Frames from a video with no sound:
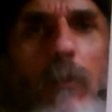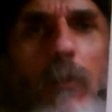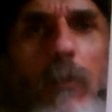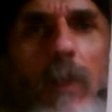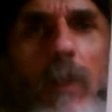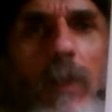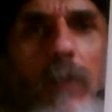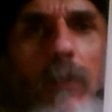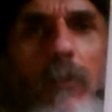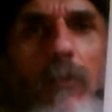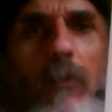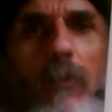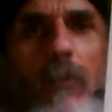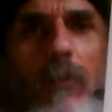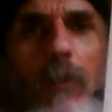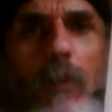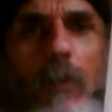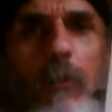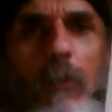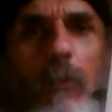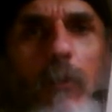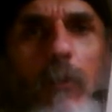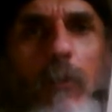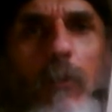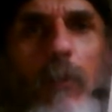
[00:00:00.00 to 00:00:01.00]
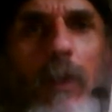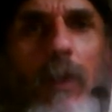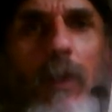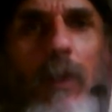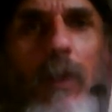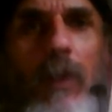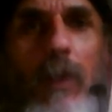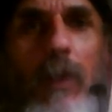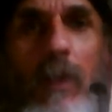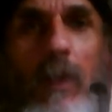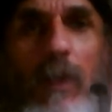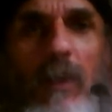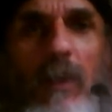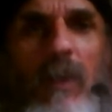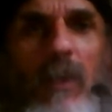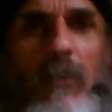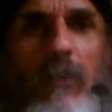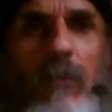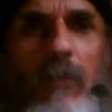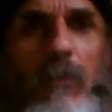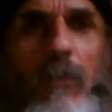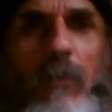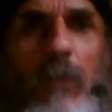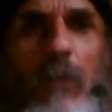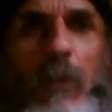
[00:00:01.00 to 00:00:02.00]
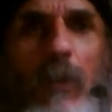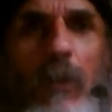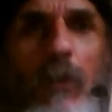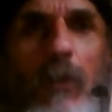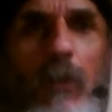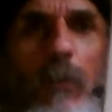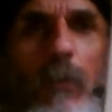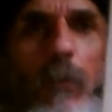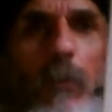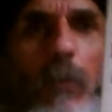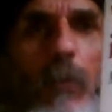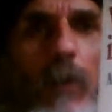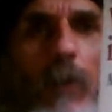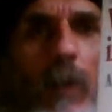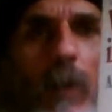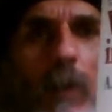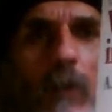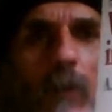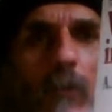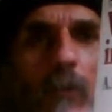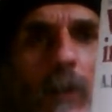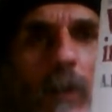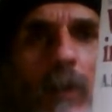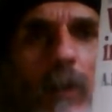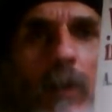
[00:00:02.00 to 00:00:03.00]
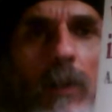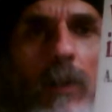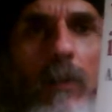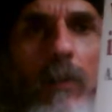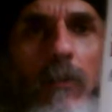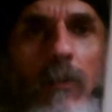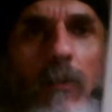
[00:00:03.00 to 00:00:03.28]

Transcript: That's double B. That's a very good book, actually.